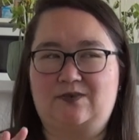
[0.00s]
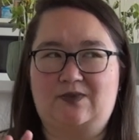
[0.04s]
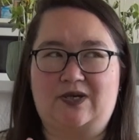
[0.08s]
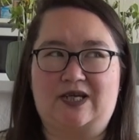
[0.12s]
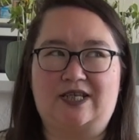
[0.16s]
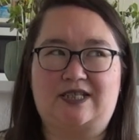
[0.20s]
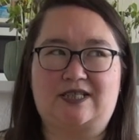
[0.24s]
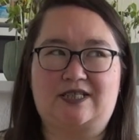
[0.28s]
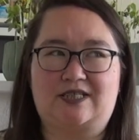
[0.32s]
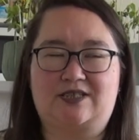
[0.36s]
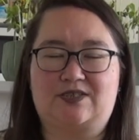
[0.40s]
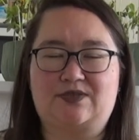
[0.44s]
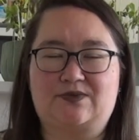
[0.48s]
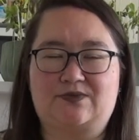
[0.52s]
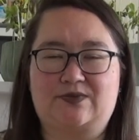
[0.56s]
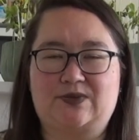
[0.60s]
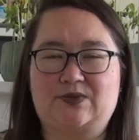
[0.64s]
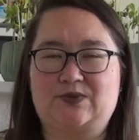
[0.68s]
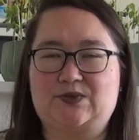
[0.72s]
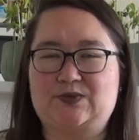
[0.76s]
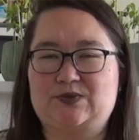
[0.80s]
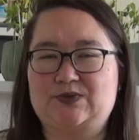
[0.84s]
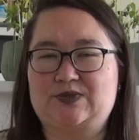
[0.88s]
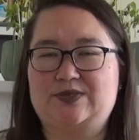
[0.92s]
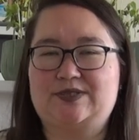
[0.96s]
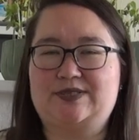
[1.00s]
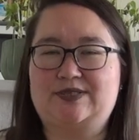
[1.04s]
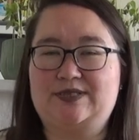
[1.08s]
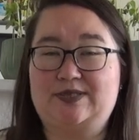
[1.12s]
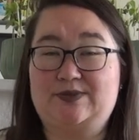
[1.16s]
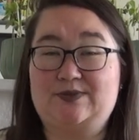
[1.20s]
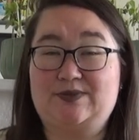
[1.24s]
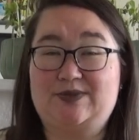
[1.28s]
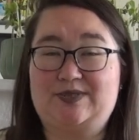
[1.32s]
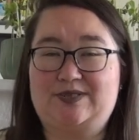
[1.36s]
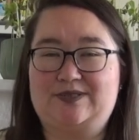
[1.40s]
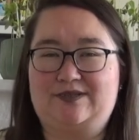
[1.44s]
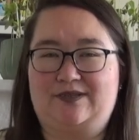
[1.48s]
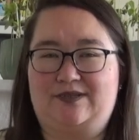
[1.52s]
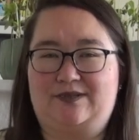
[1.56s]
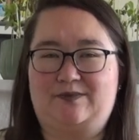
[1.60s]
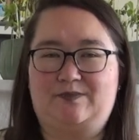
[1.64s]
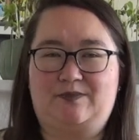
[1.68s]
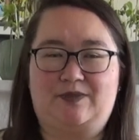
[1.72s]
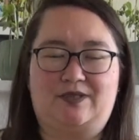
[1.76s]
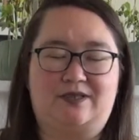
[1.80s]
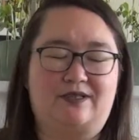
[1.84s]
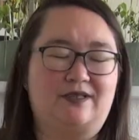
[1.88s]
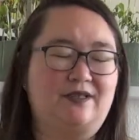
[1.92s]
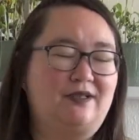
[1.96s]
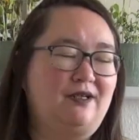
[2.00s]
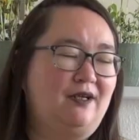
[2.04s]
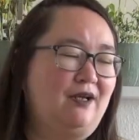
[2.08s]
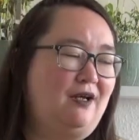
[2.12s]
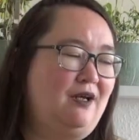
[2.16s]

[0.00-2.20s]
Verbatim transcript: waiting to record until it's done, but